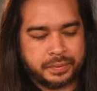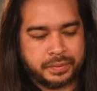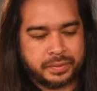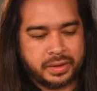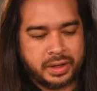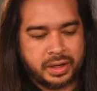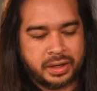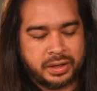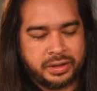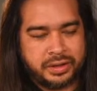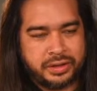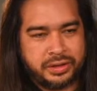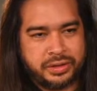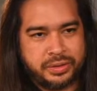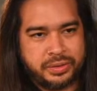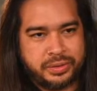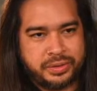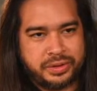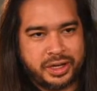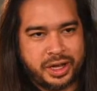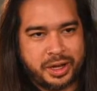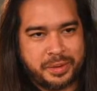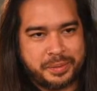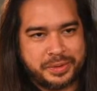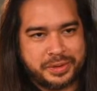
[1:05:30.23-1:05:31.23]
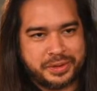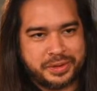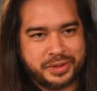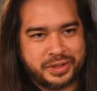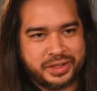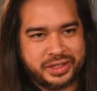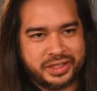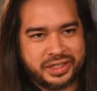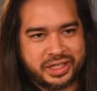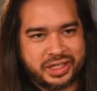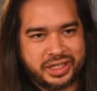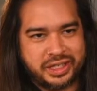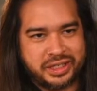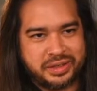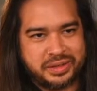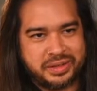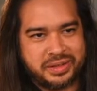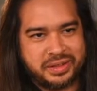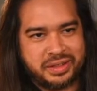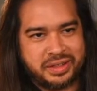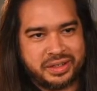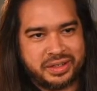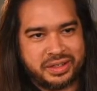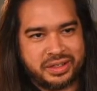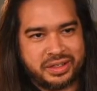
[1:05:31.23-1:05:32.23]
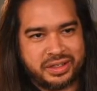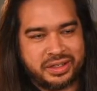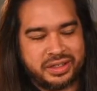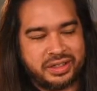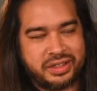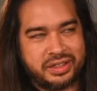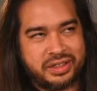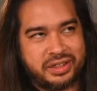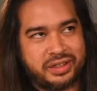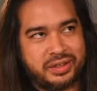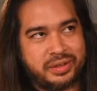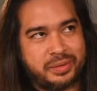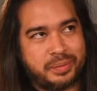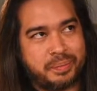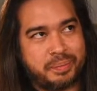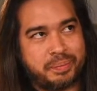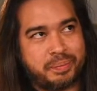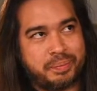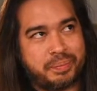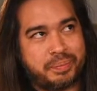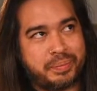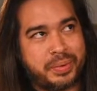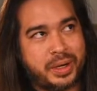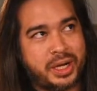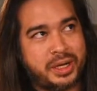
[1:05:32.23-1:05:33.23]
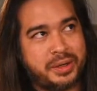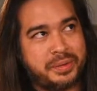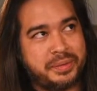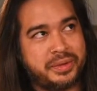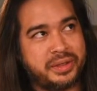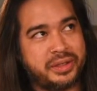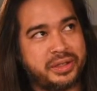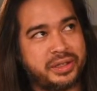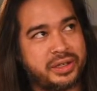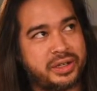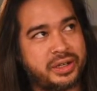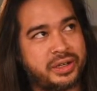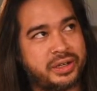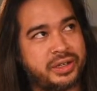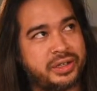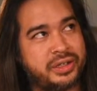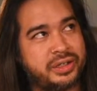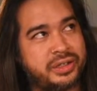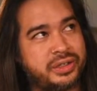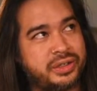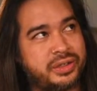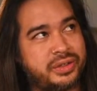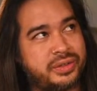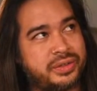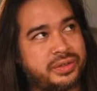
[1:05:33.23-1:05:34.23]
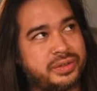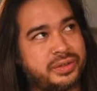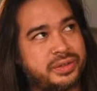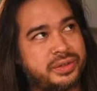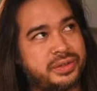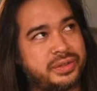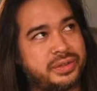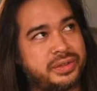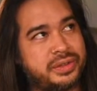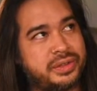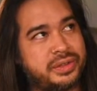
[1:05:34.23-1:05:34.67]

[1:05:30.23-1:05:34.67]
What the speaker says: How do you do top sort again? You pop the current node.